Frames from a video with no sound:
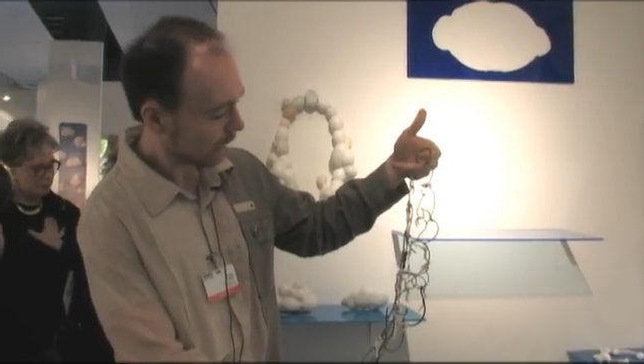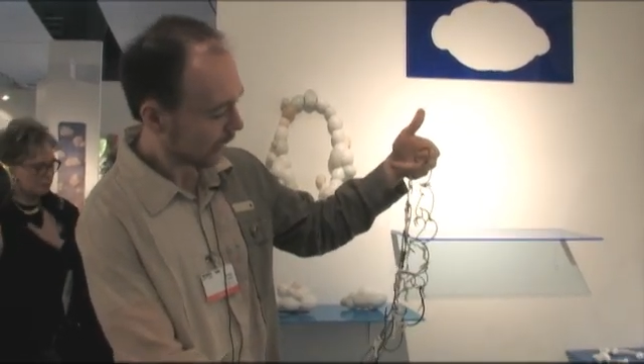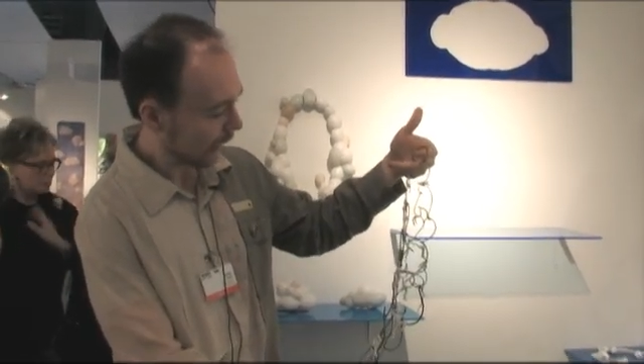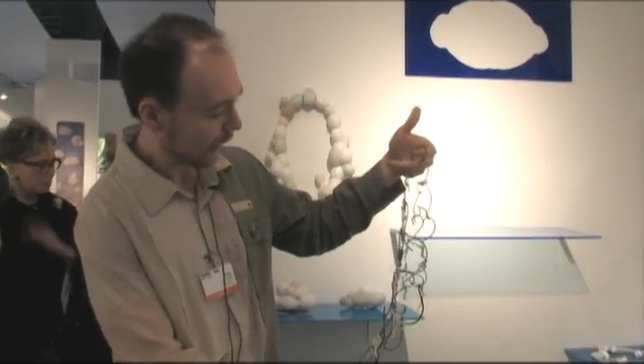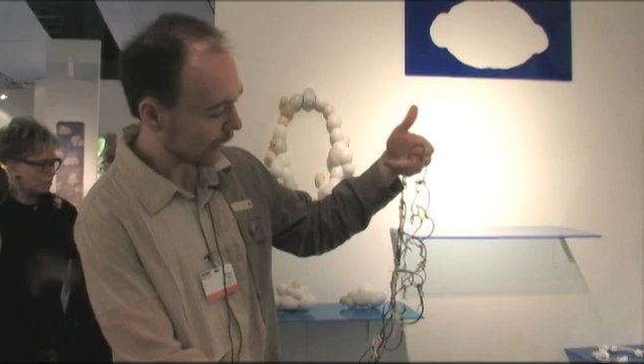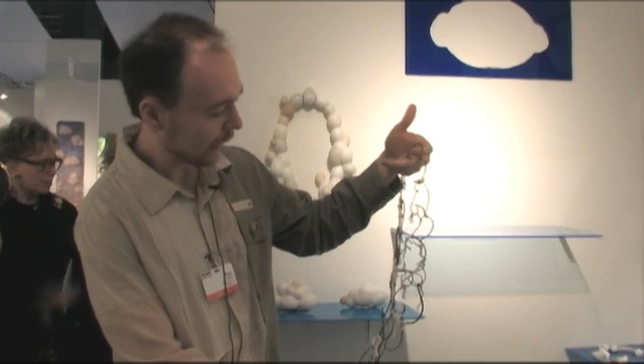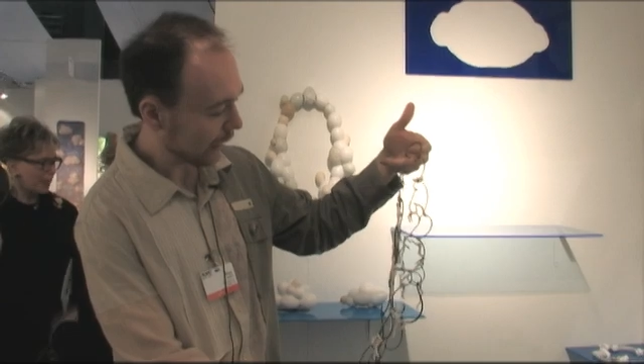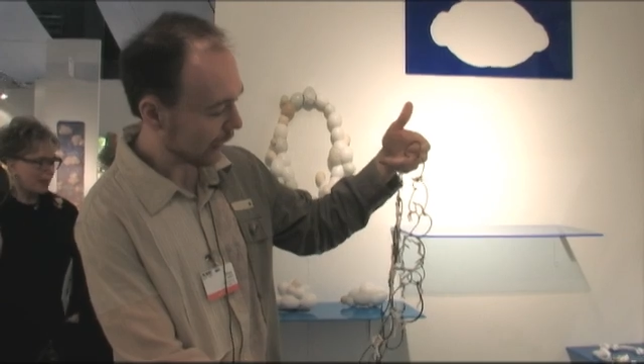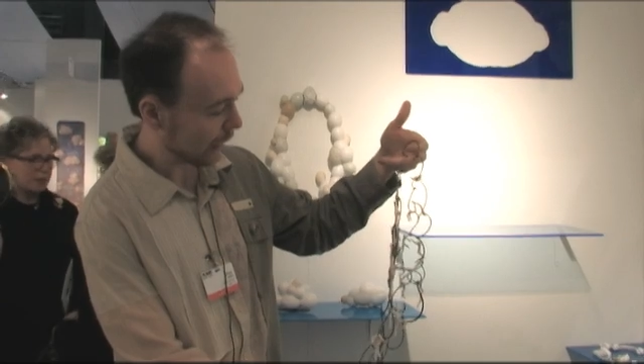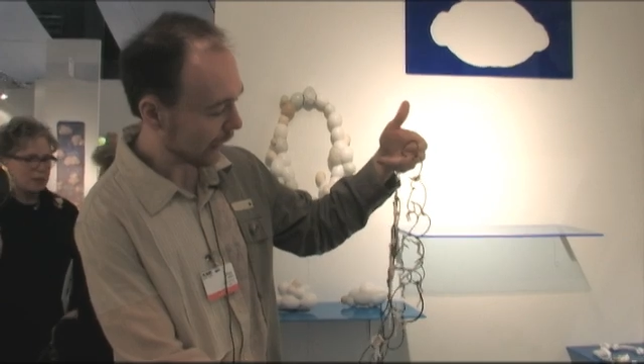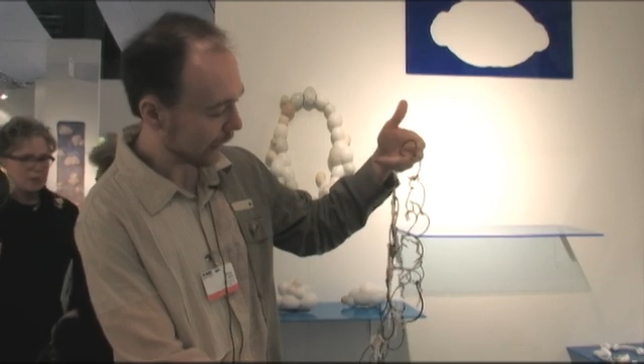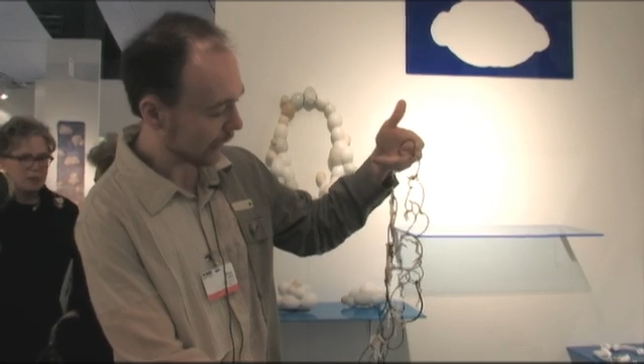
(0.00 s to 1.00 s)
And I
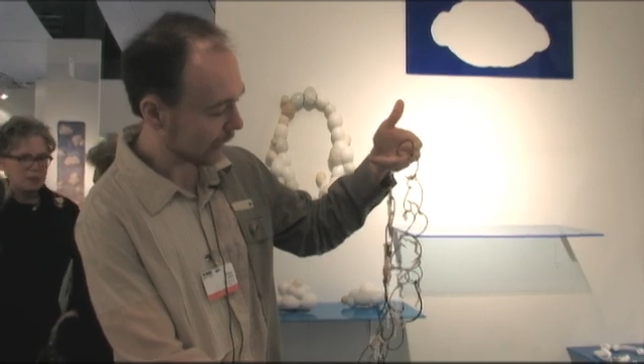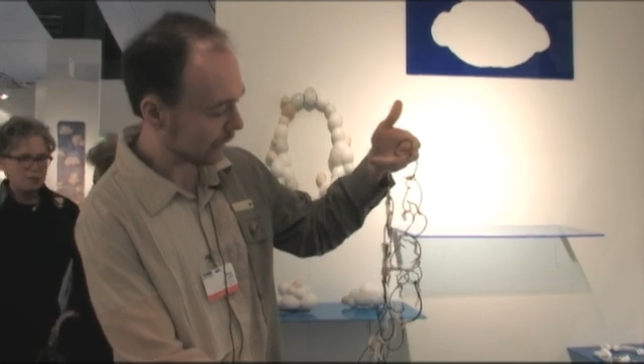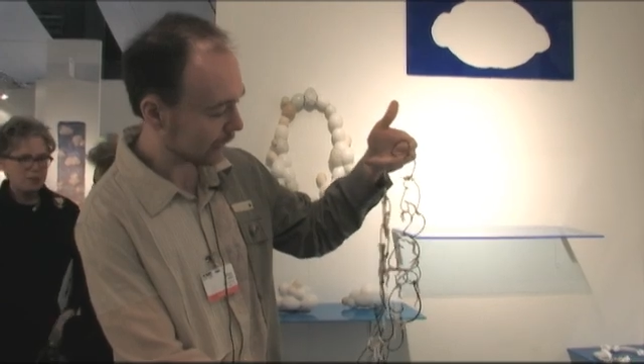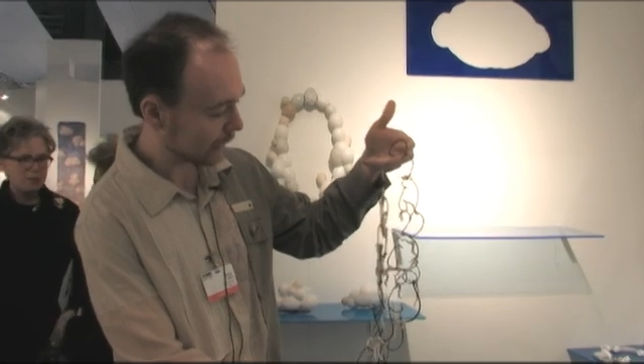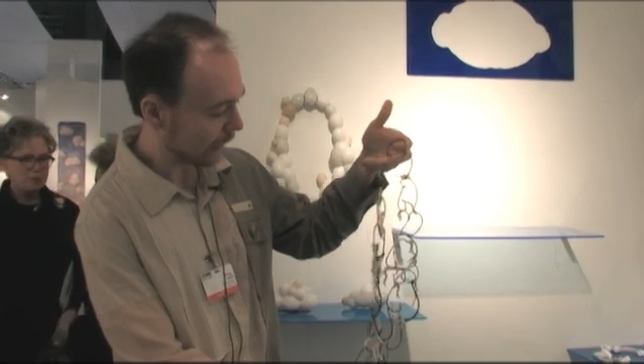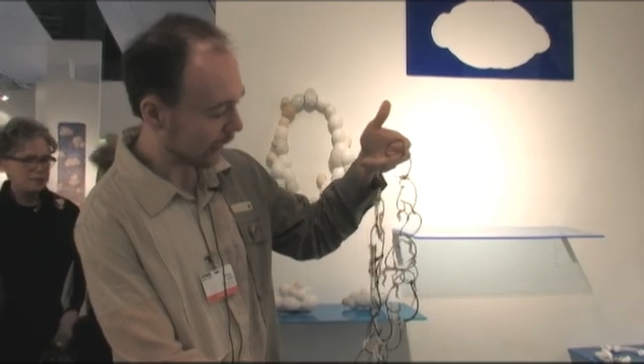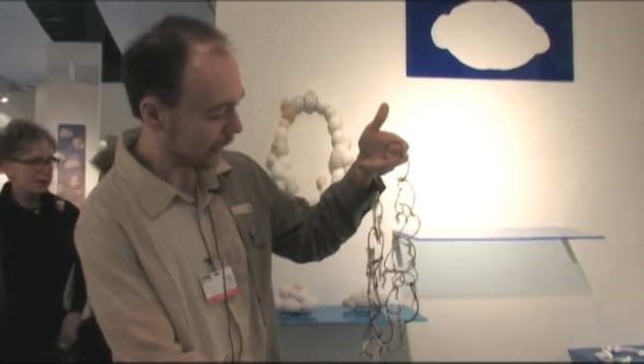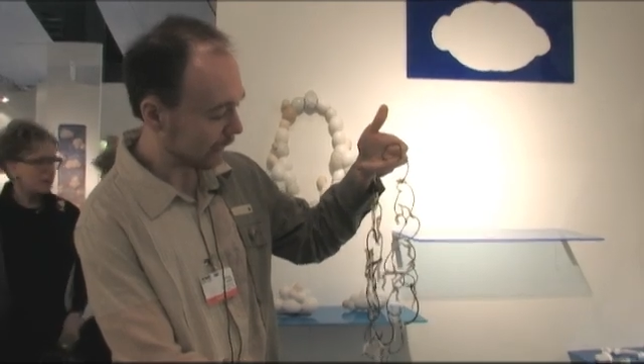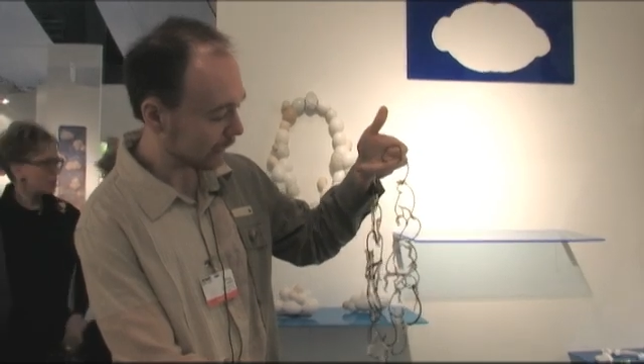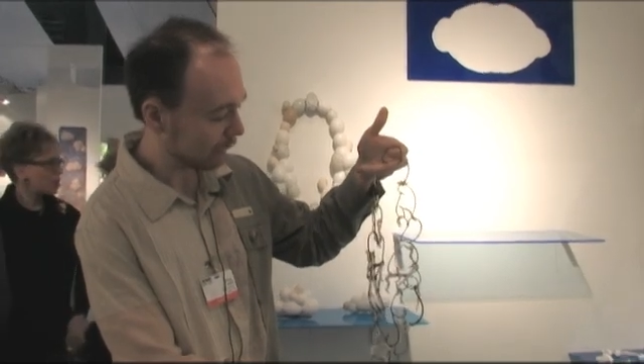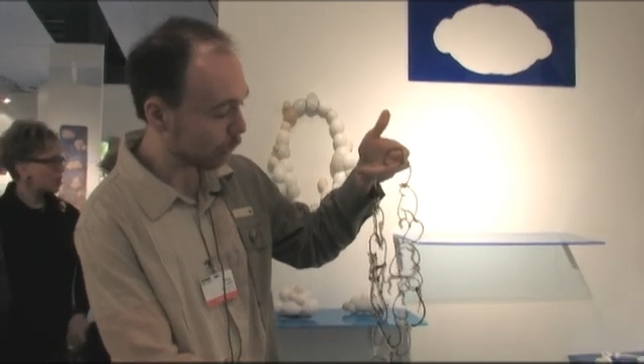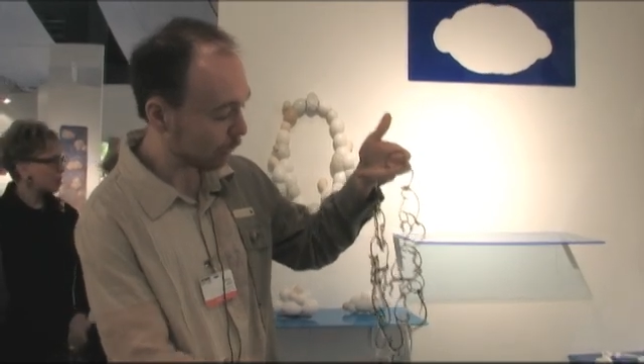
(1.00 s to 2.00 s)
think
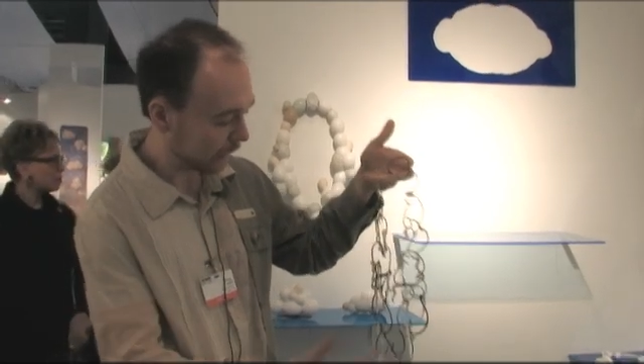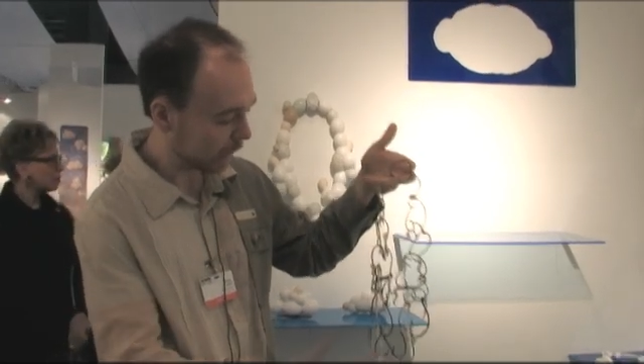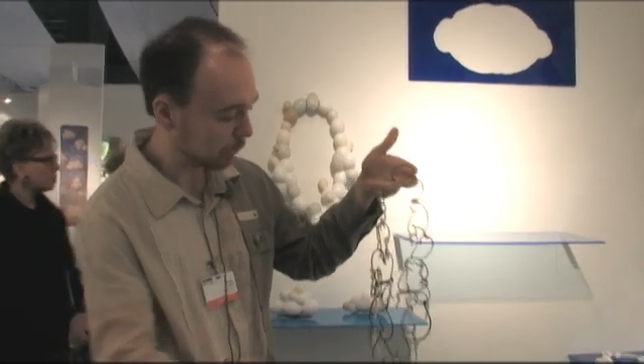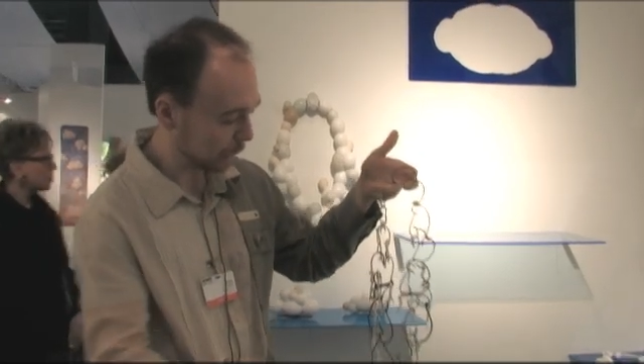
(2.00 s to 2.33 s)
the real